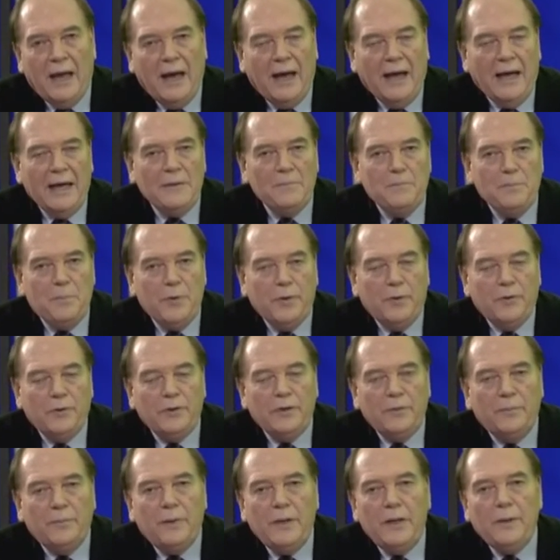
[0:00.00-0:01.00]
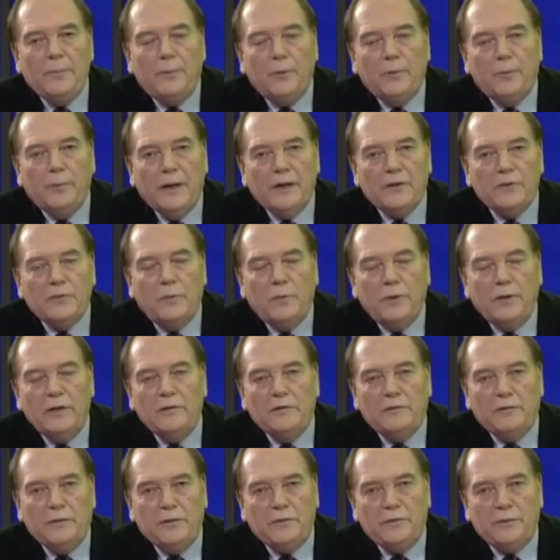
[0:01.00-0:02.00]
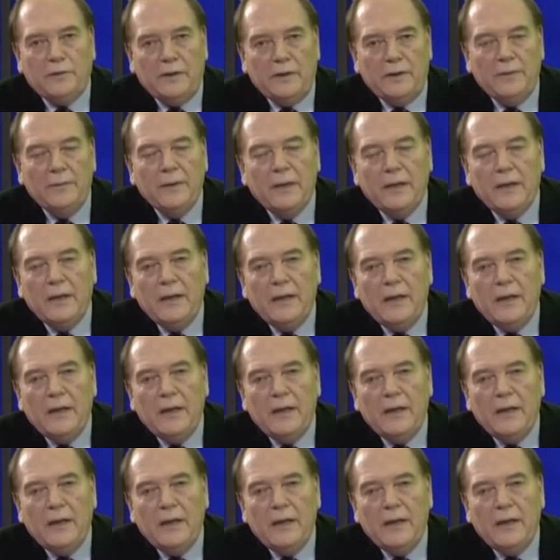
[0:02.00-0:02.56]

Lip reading: 9 billion people by 2050,